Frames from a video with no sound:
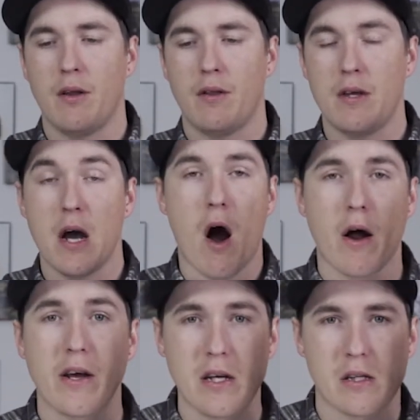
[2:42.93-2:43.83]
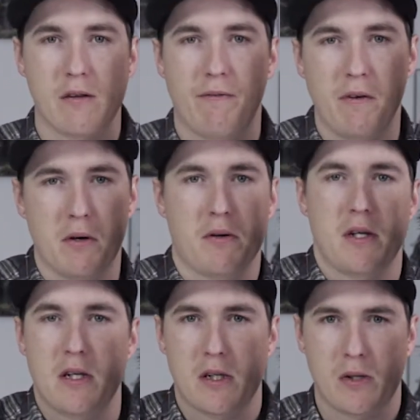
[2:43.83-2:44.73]
the audience feel the
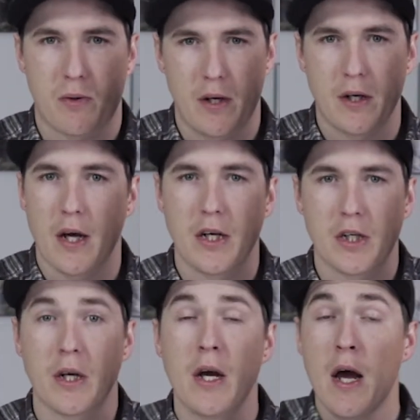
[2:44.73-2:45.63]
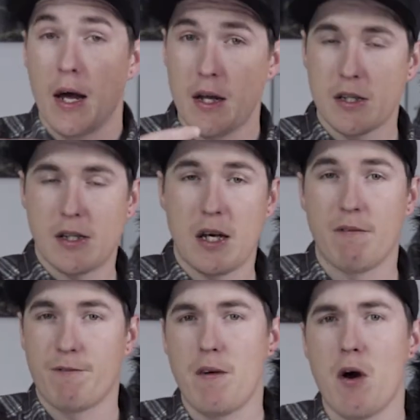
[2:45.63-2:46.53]
disorientation in the same
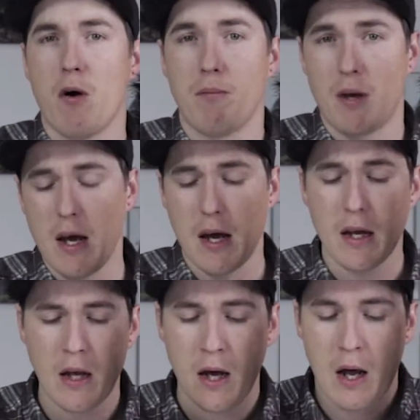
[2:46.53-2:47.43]
film, that